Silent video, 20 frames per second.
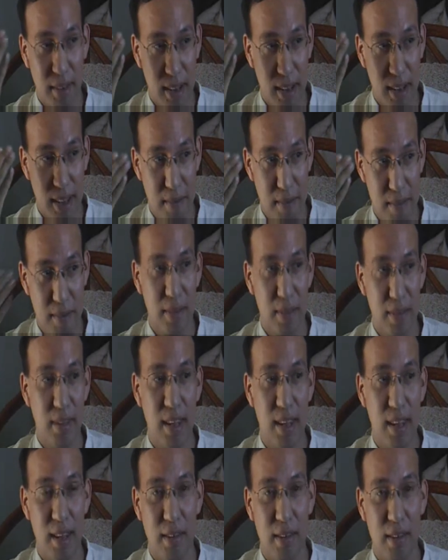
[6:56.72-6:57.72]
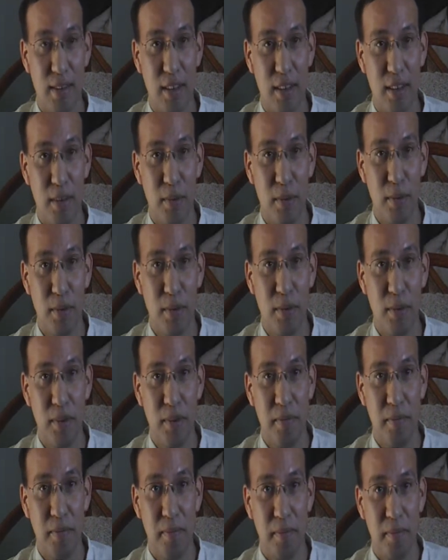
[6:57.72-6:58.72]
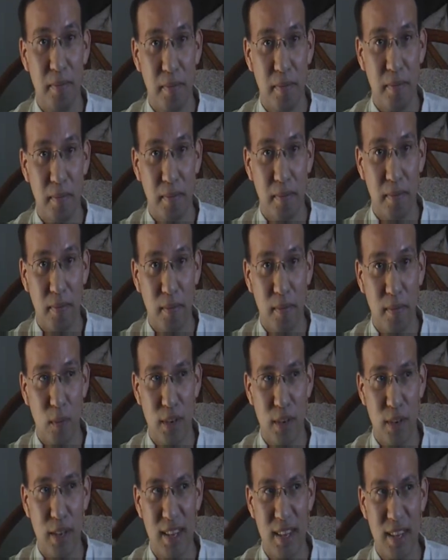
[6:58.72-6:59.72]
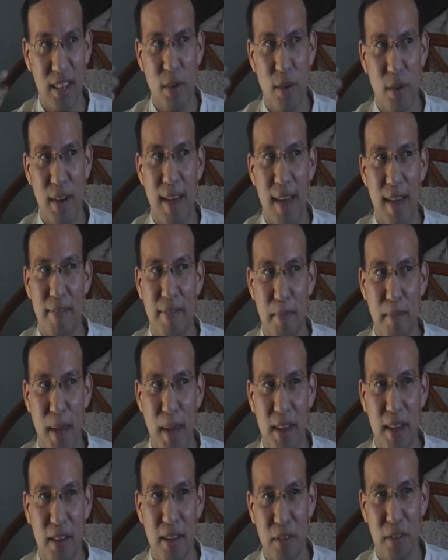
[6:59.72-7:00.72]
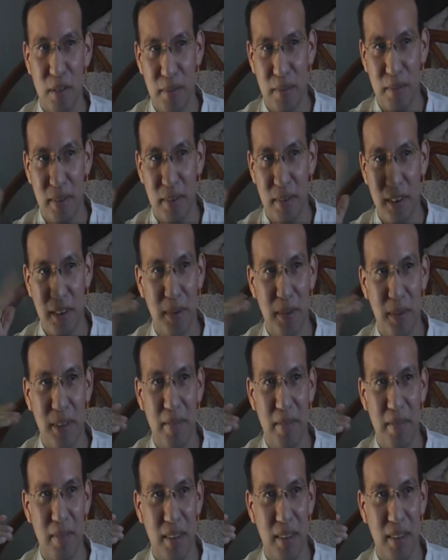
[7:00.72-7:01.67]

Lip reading: Everything Sailor Moon, which I think they already have the manga, so they're not really